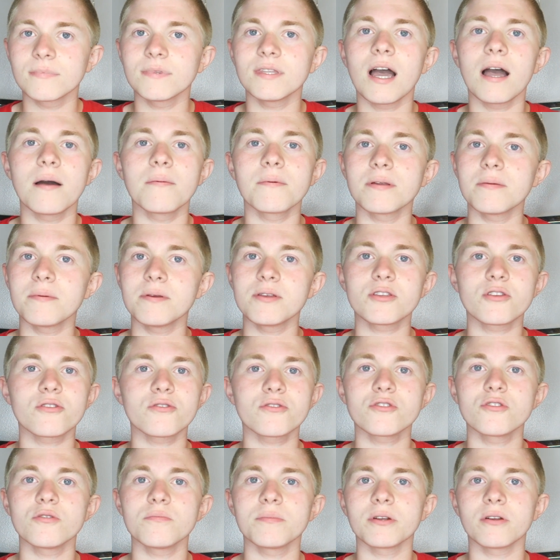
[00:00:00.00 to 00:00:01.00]
gonna be so
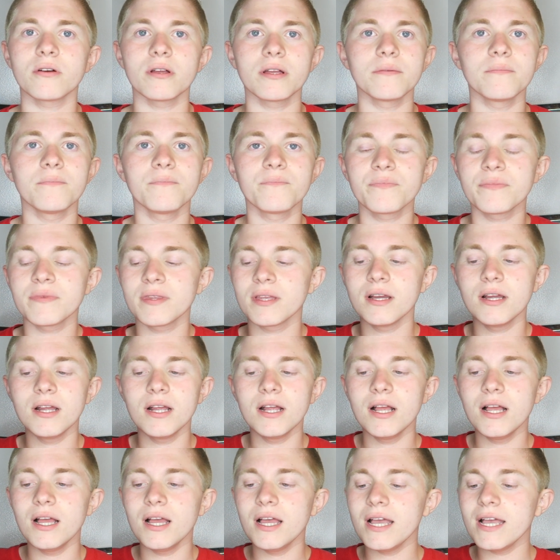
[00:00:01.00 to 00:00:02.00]
stupid. Hold on.
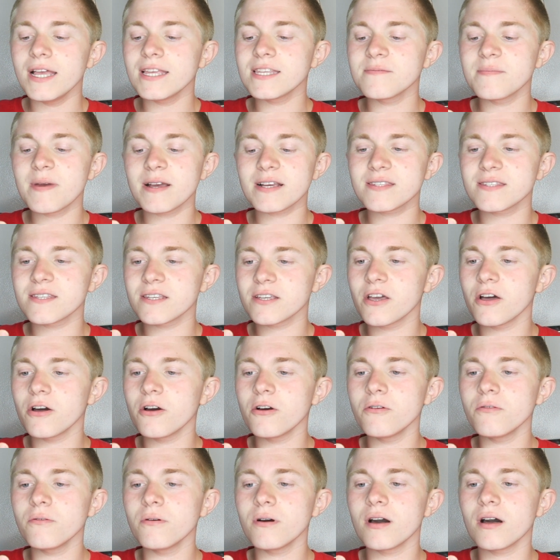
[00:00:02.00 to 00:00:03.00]
Is
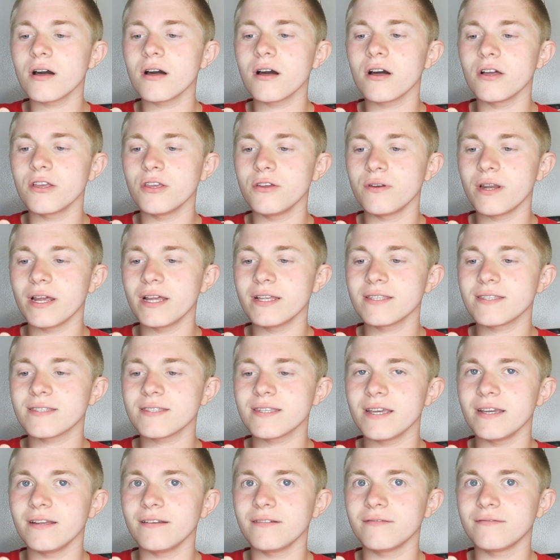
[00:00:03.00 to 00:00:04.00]
Mexico a United
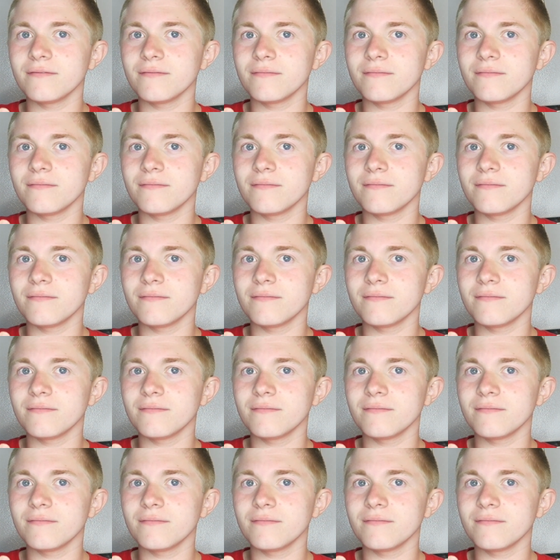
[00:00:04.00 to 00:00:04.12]
State?